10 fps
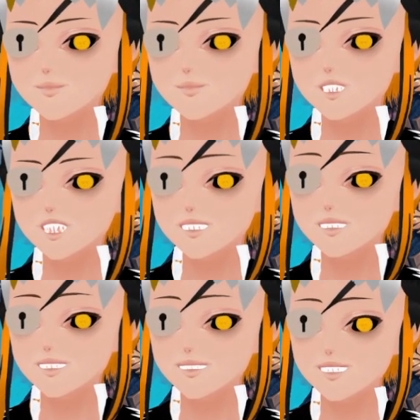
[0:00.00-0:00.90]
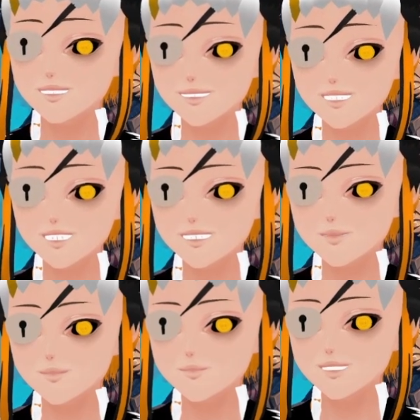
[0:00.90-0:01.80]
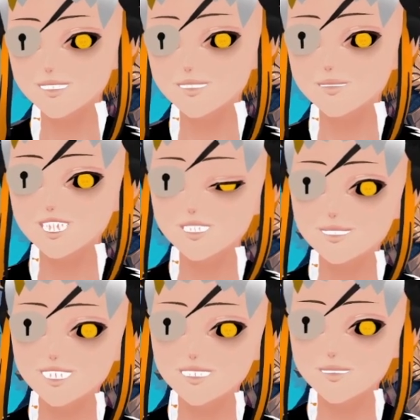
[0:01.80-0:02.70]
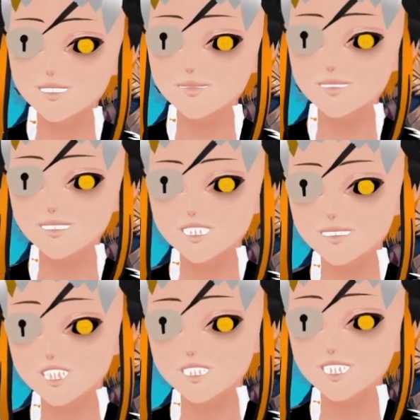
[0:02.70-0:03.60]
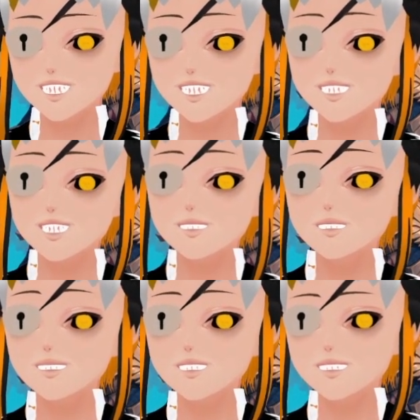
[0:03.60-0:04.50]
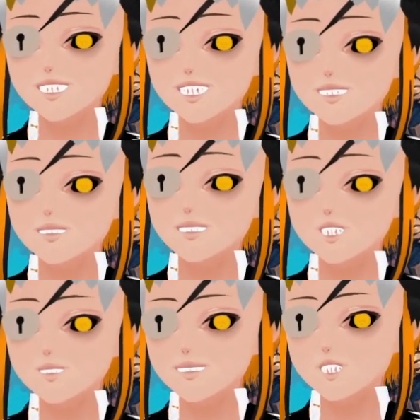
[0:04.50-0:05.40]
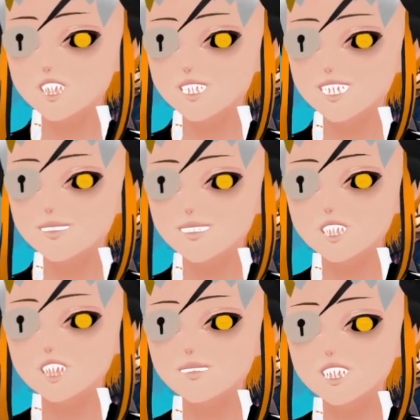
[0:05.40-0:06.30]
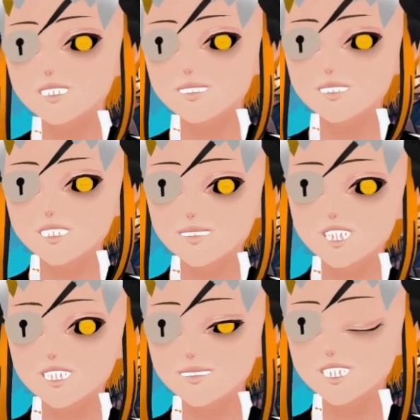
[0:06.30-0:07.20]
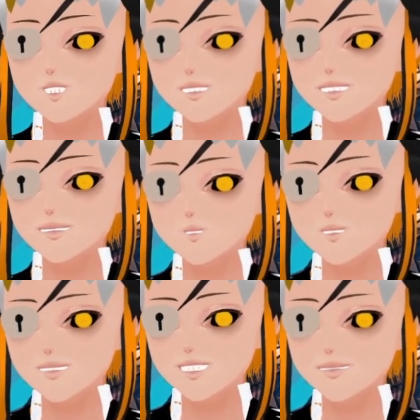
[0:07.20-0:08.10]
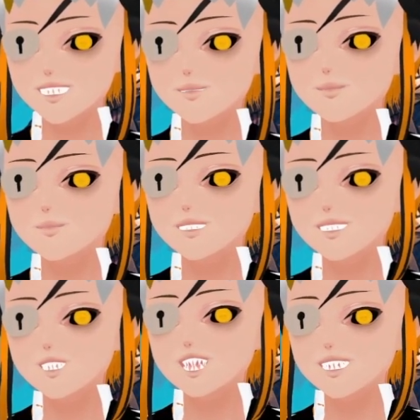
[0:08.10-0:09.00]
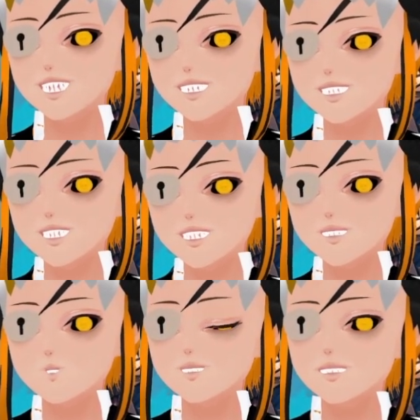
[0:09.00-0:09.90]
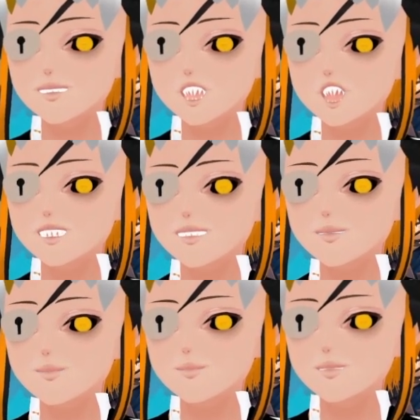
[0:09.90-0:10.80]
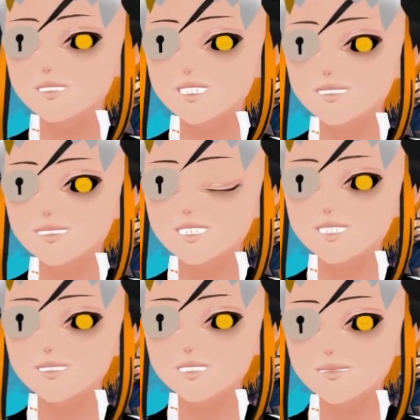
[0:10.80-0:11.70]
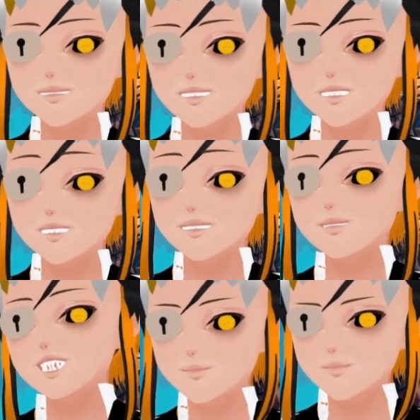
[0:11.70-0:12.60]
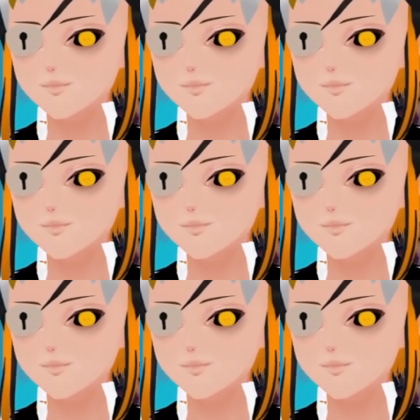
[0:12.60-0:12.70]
blood runes in any Death Knight deck, this is going to probably be a really good removal tool, because it also turns on a bunch of different synergies that you might not be able to turn on during the first turn without.